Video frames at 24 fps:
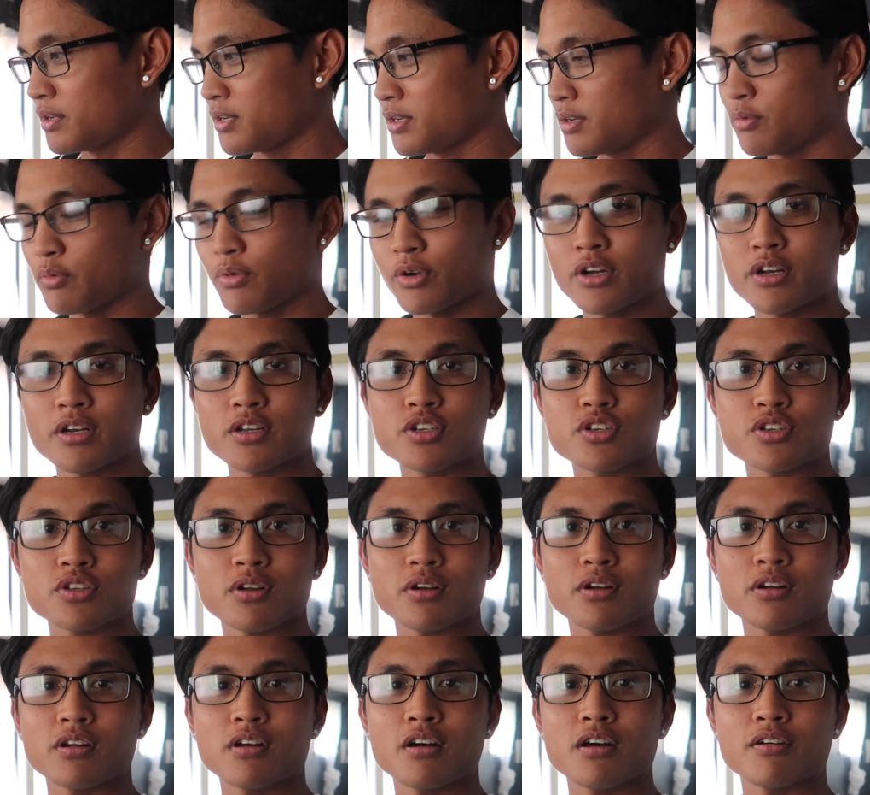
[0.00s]
But uh, we're gonna
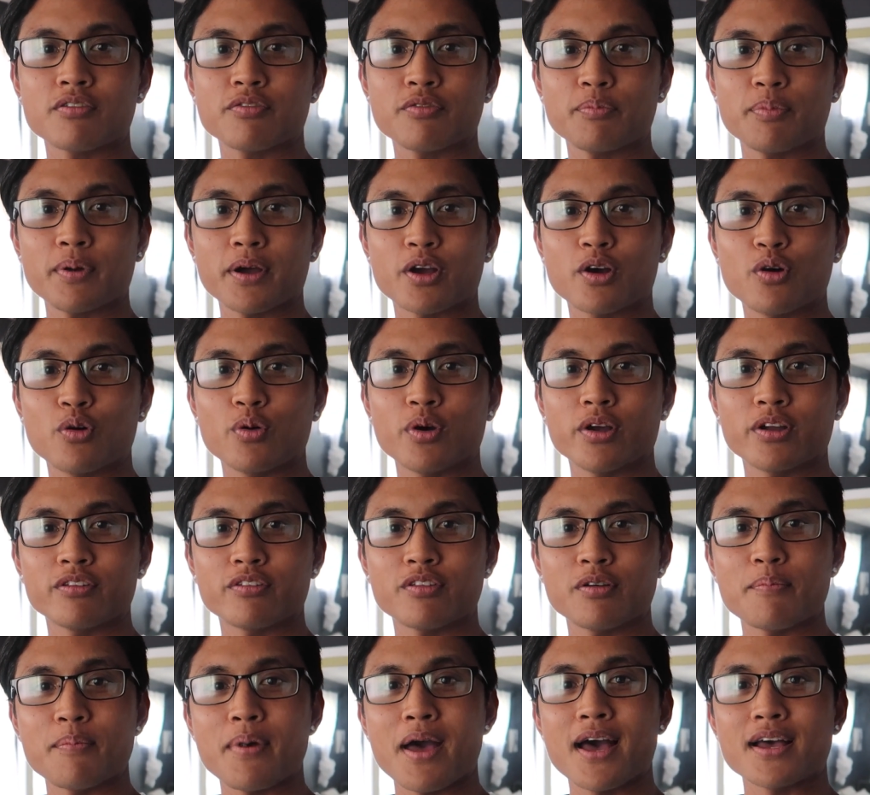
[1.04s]
start off by going
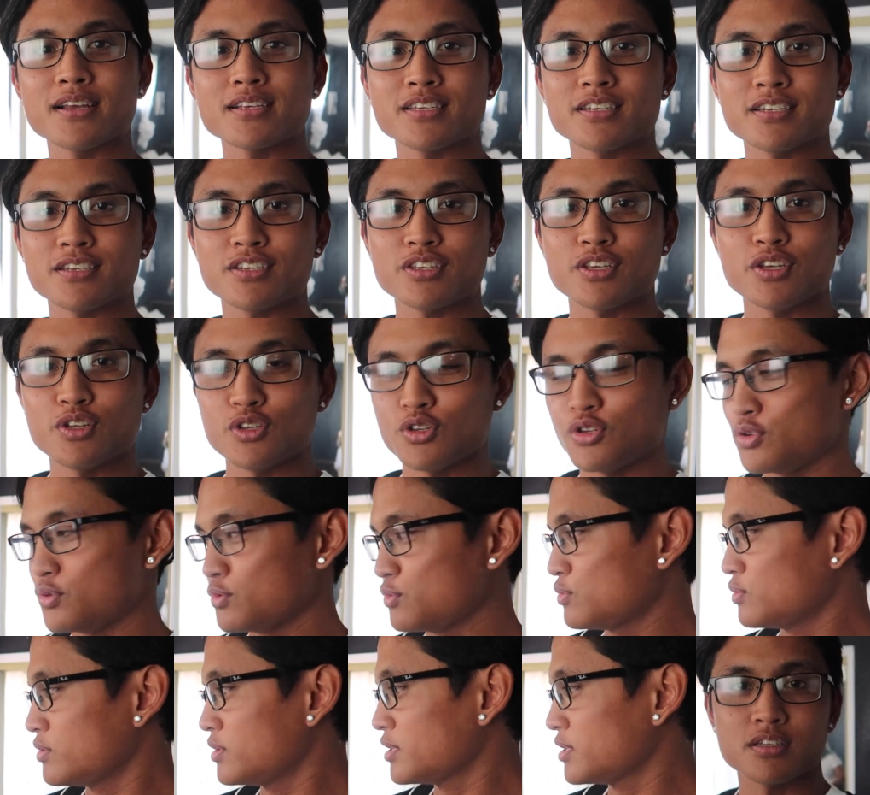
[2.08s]
to Mass at St. Jude.
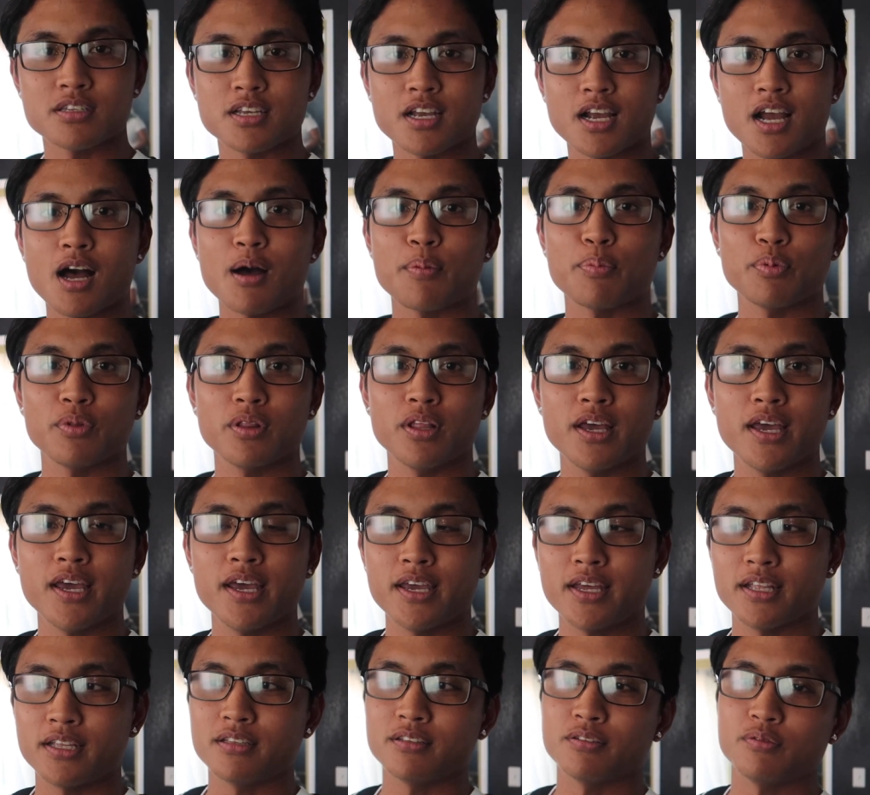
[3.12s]
It's in
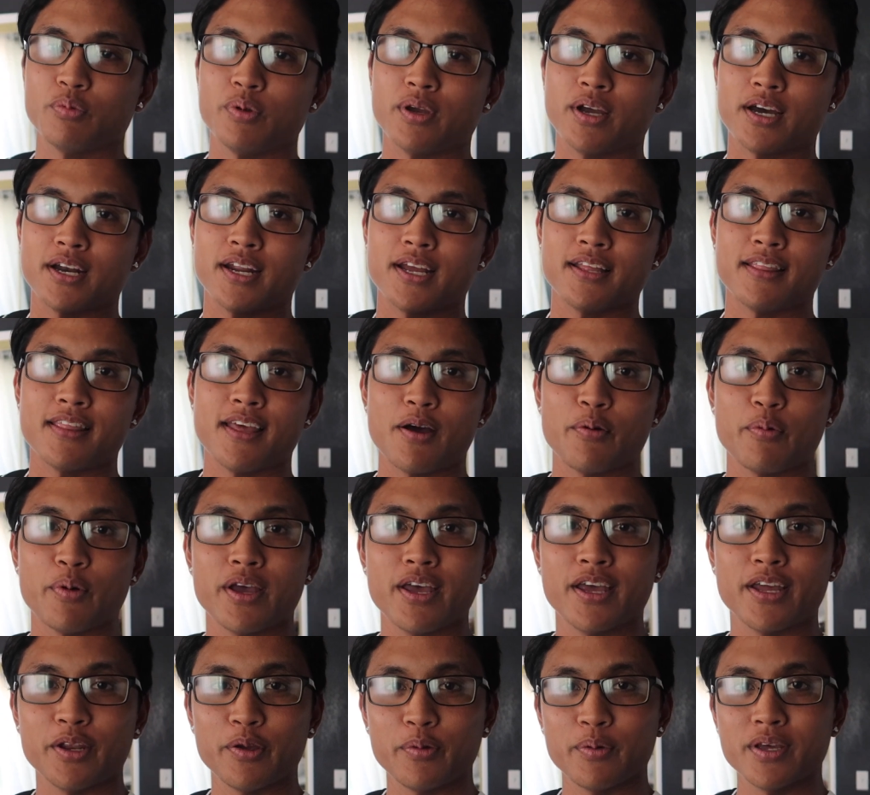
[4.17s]
Kapolei and we gotta head that
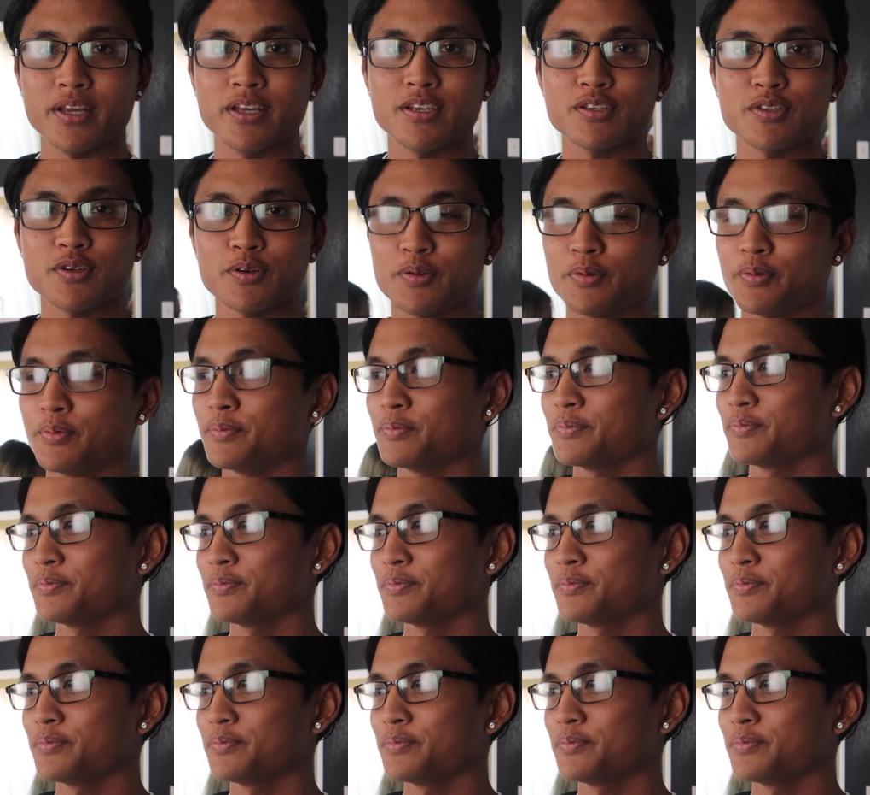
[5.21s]
way anyway, so.